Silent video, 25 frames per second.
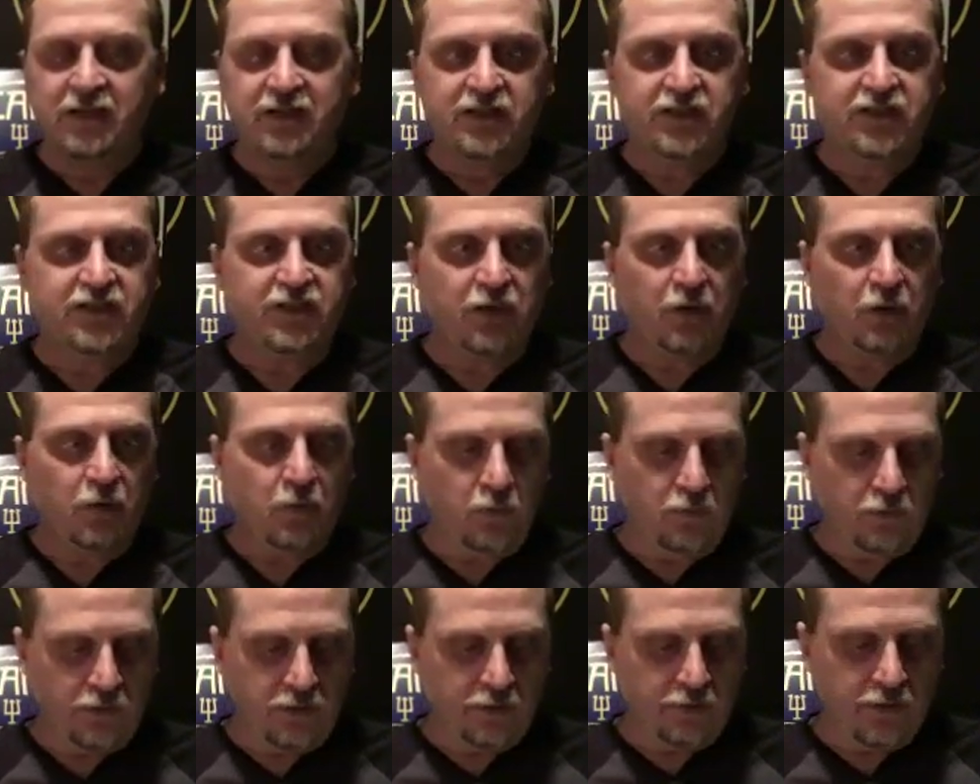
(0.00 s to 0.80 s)

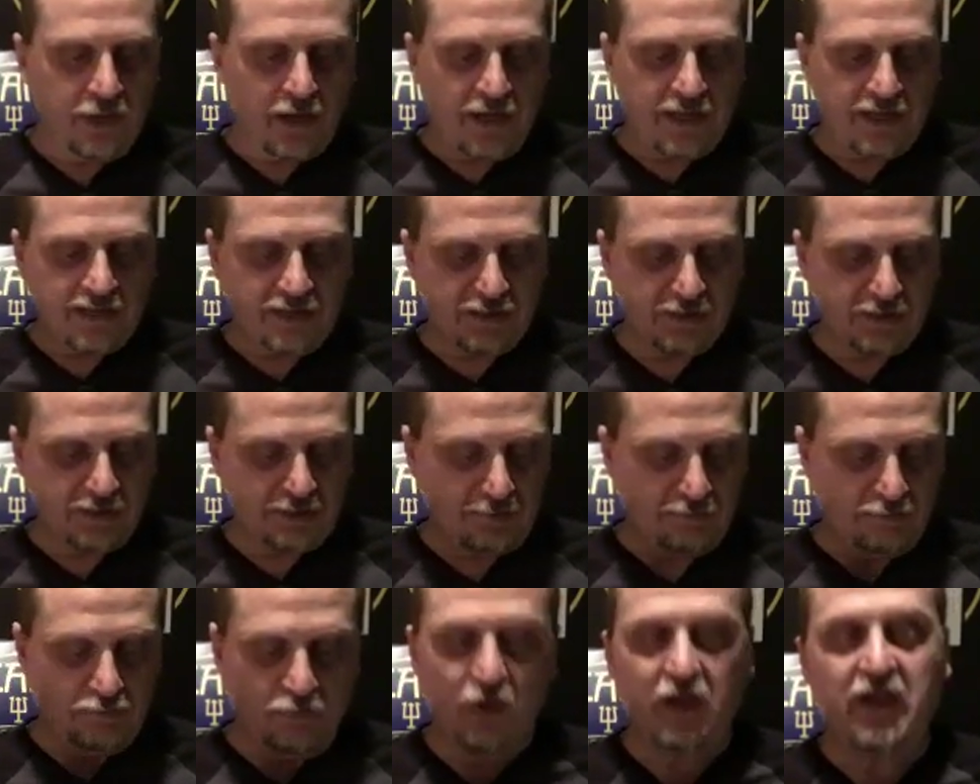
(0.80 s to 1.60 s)
So you
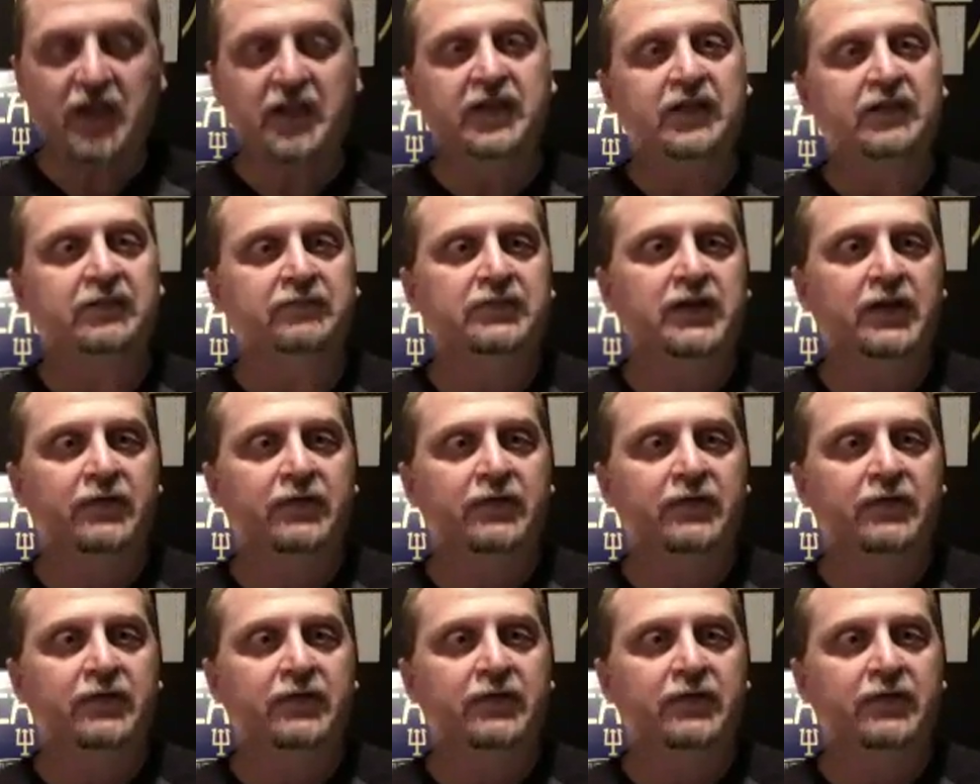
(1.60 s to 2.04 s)
guys win.